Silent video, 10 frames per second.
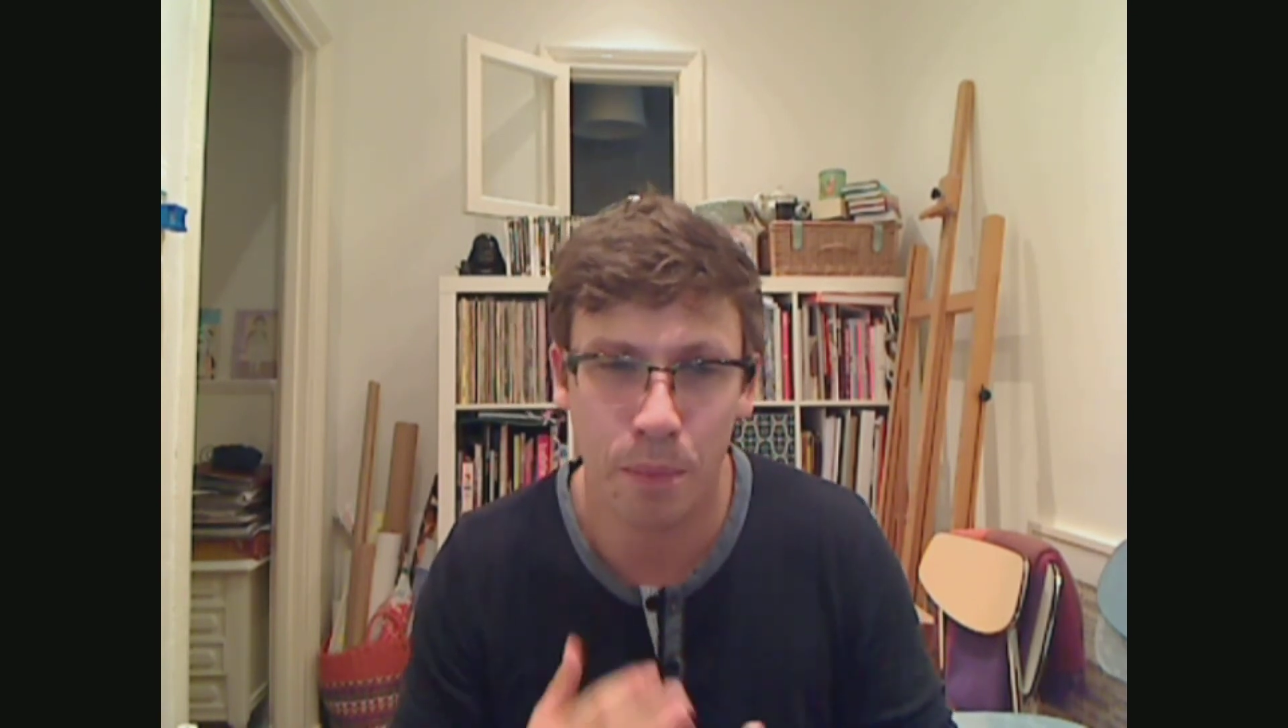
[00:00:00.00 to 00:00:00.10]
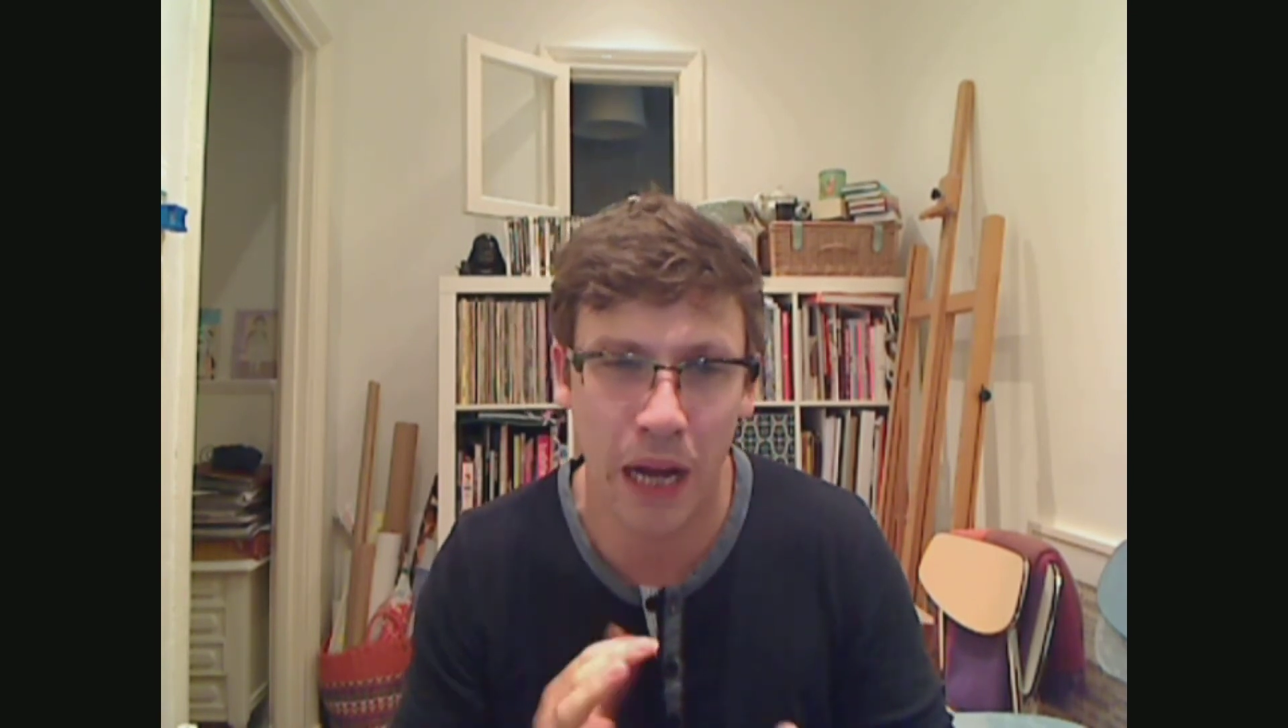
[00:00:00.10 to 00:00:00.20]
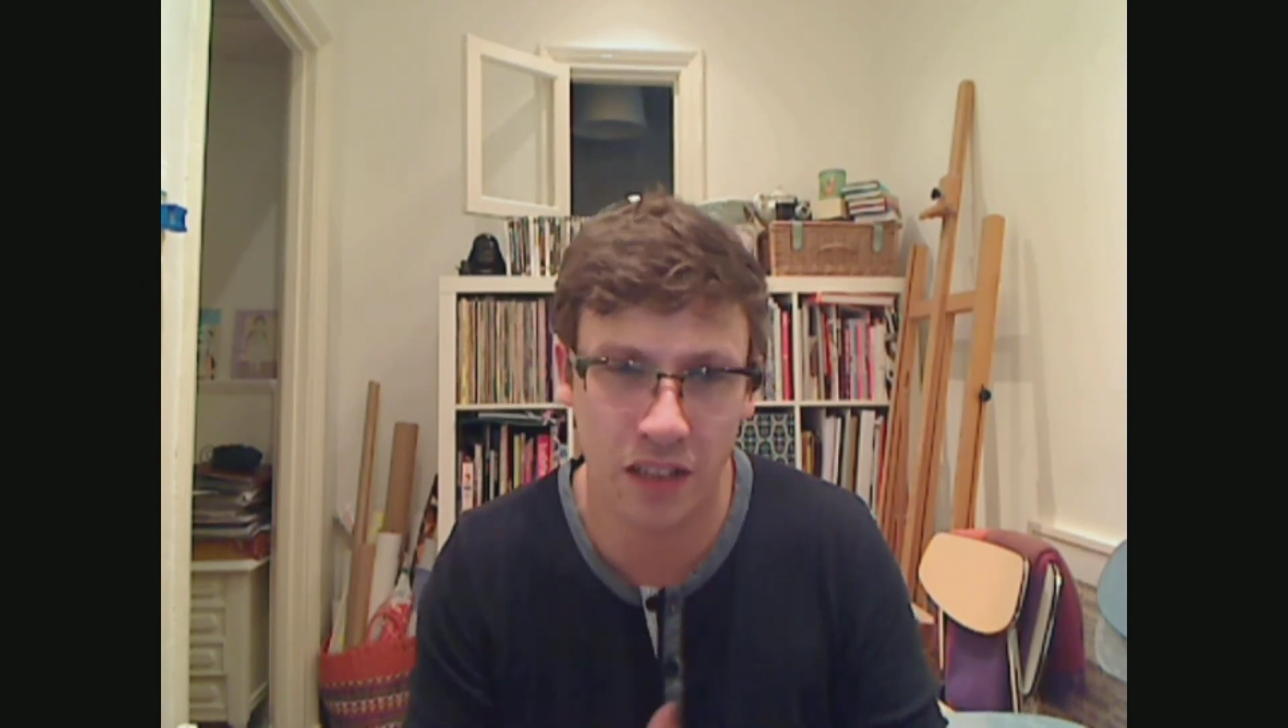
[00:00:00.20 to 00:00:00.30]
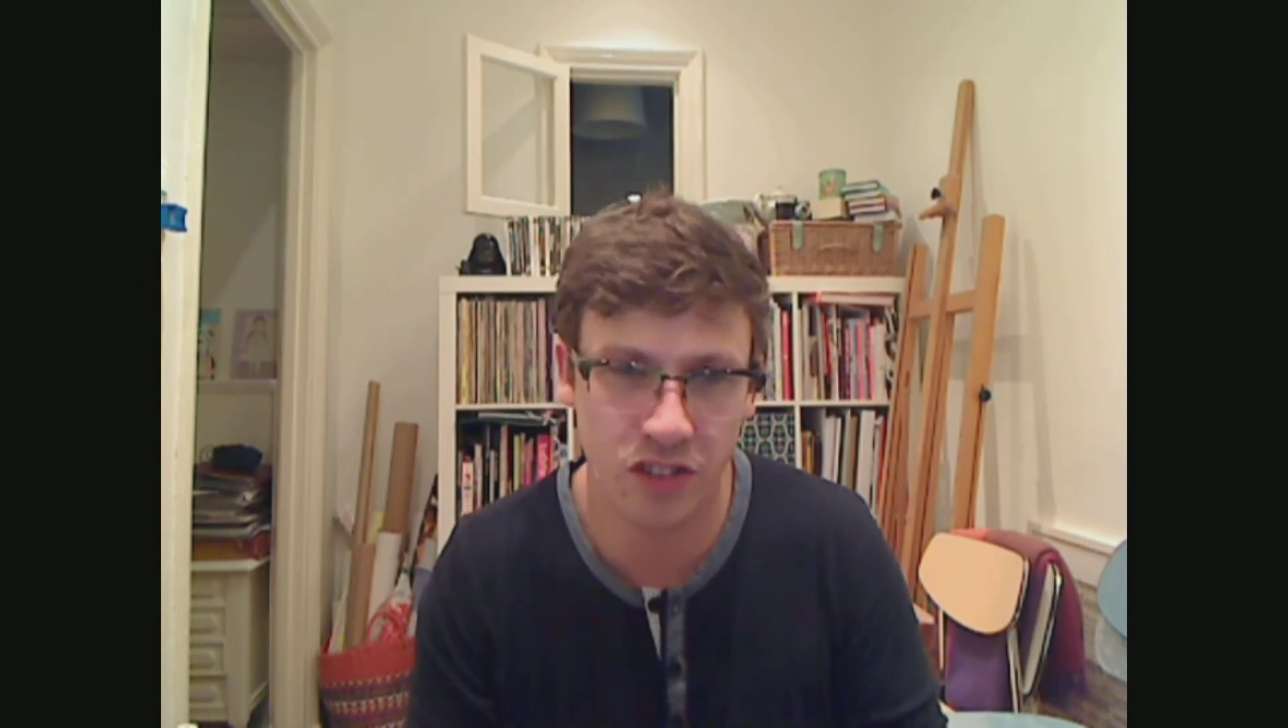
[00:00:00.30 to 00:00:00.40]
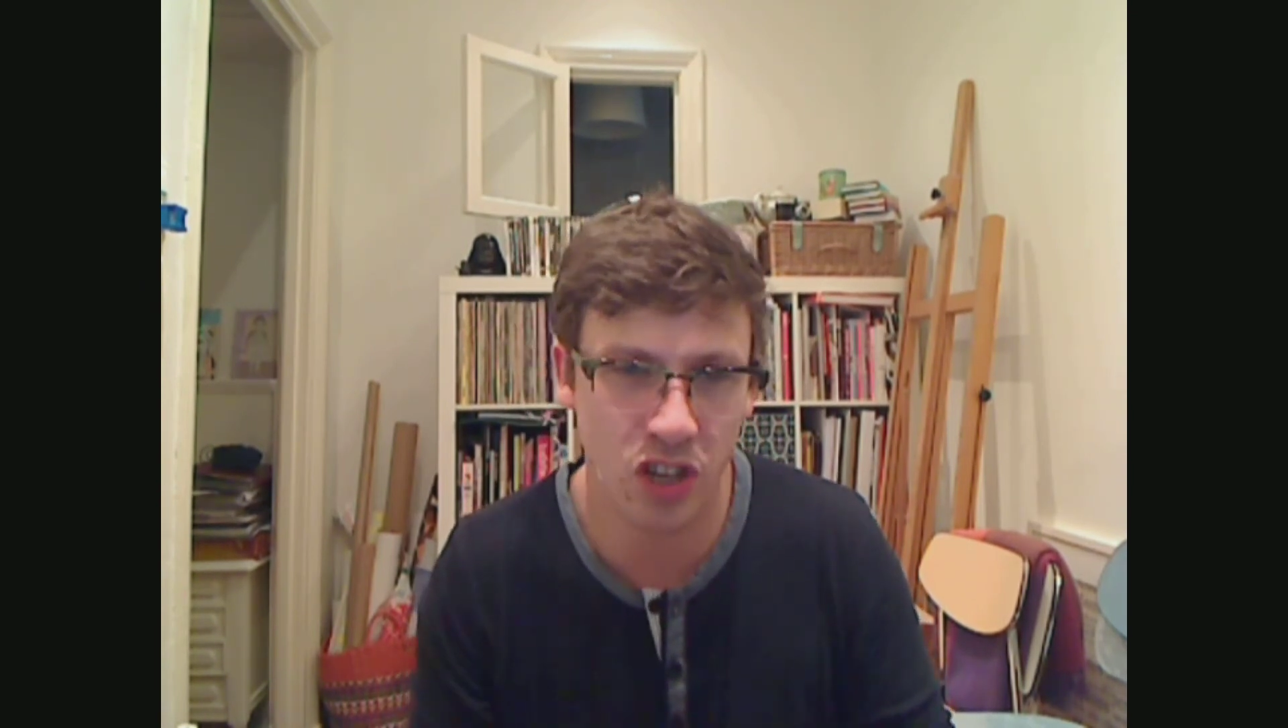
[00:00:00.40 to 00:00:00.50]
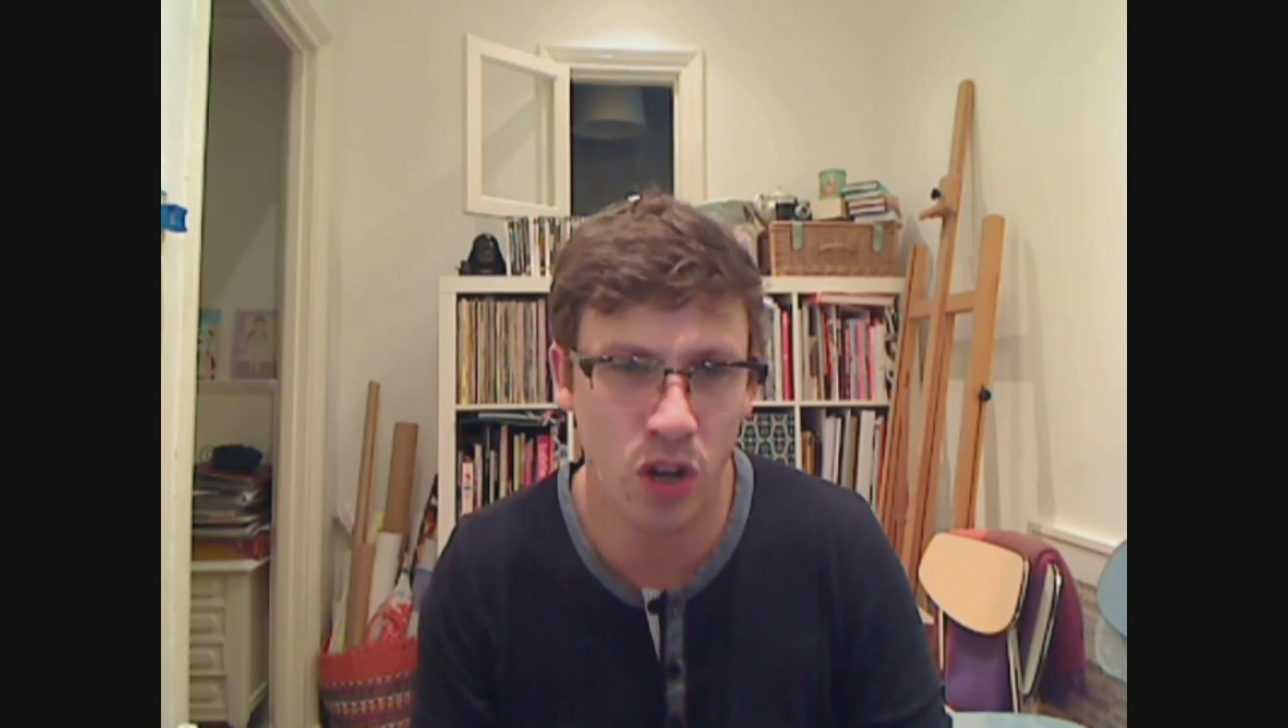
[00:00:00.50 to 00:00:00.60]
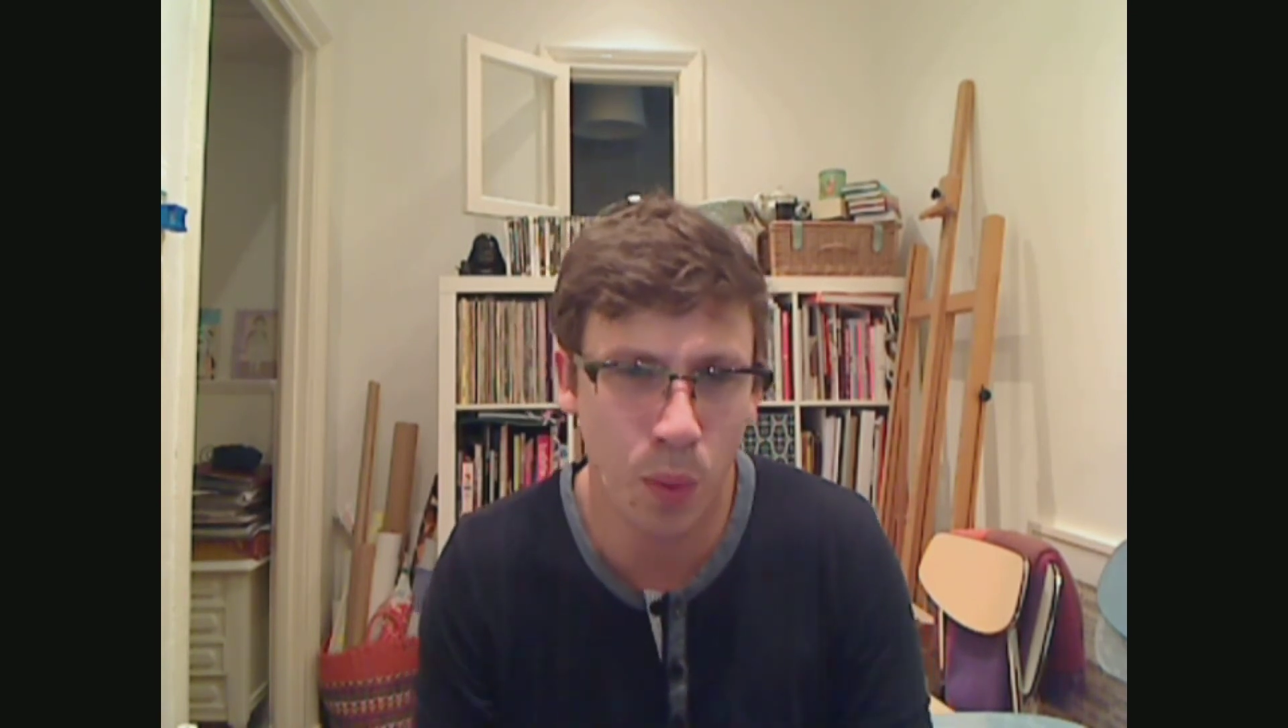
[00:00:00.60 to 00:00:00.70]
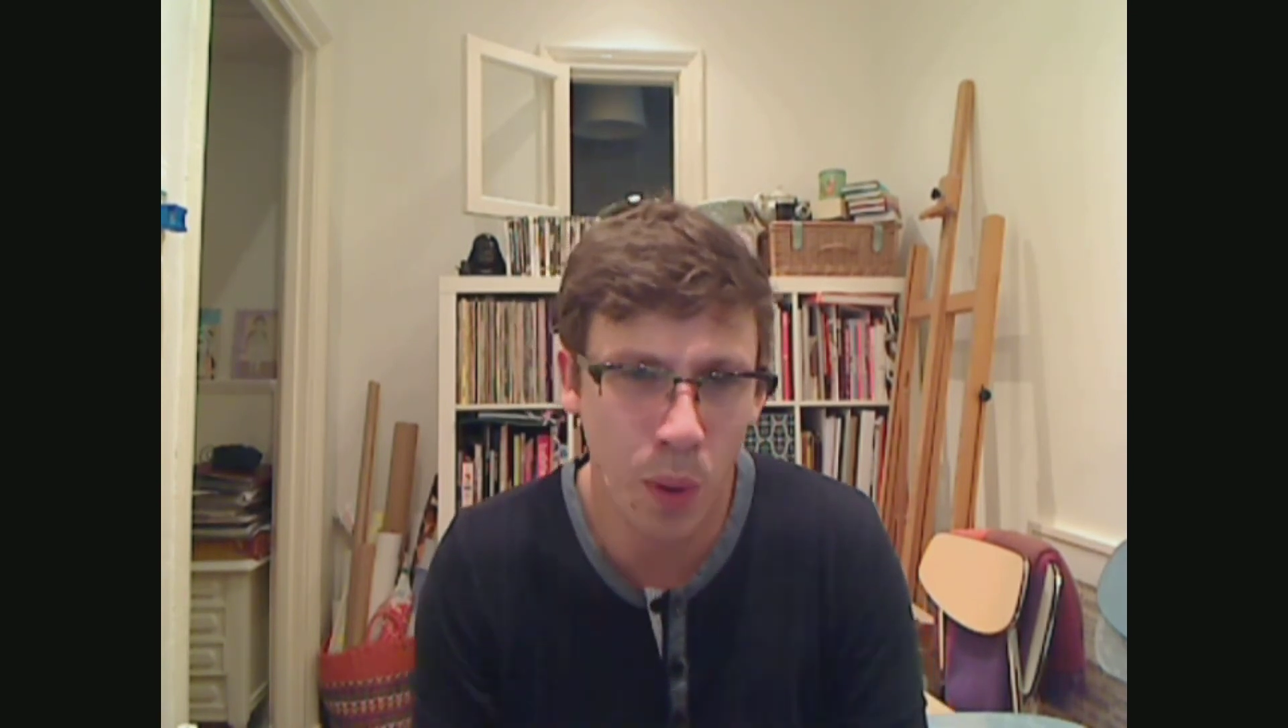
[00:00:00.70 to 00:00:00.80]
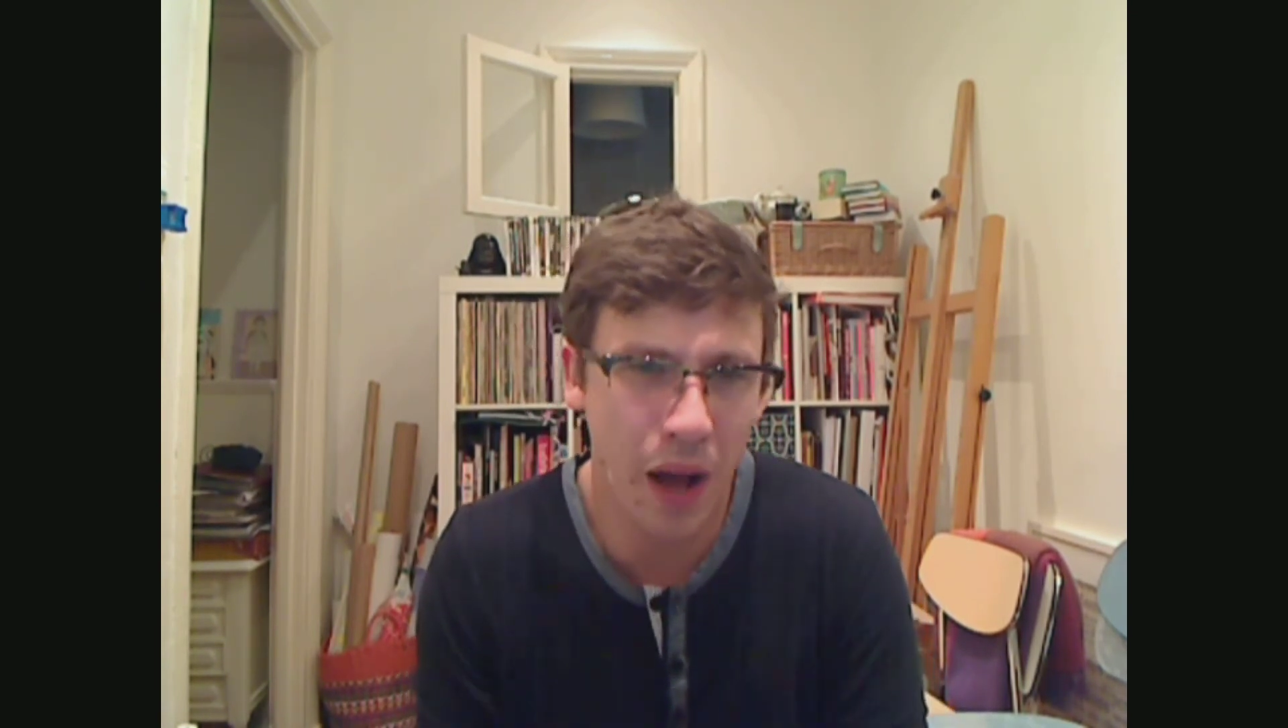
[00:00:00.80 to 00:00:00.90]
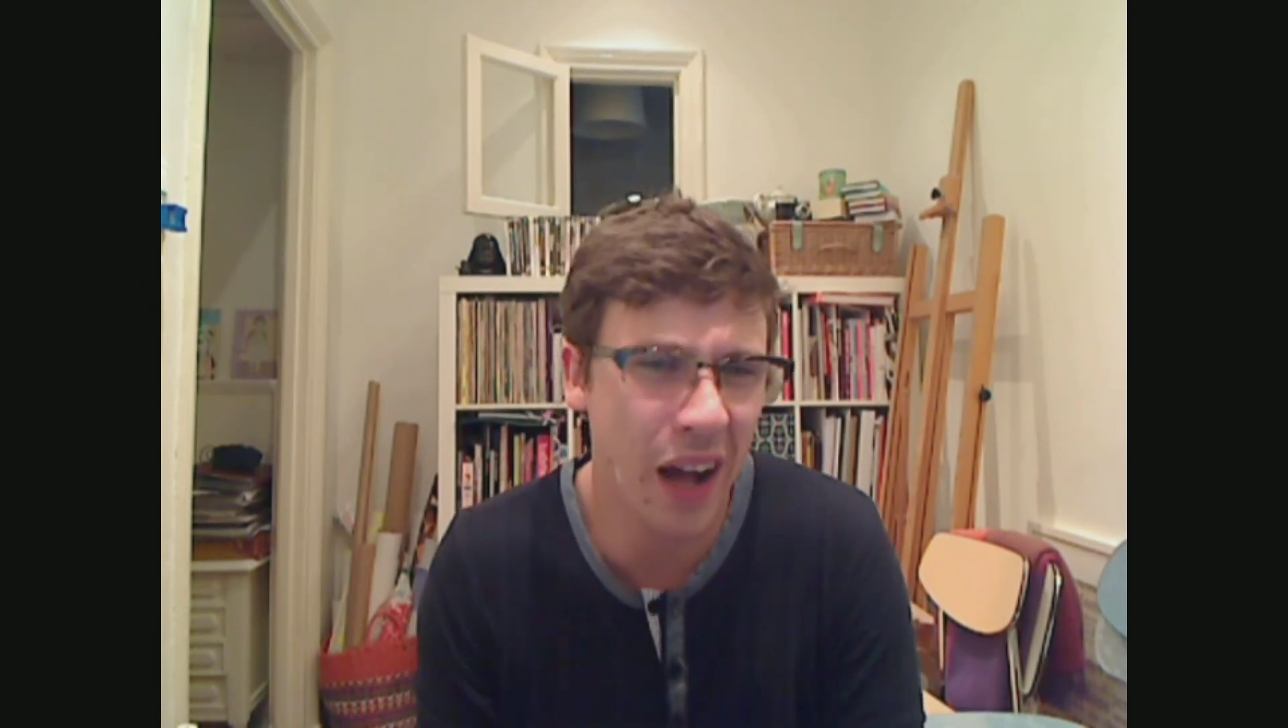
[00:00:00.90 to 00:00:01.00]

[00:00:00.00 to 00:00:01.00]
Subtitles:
Part 2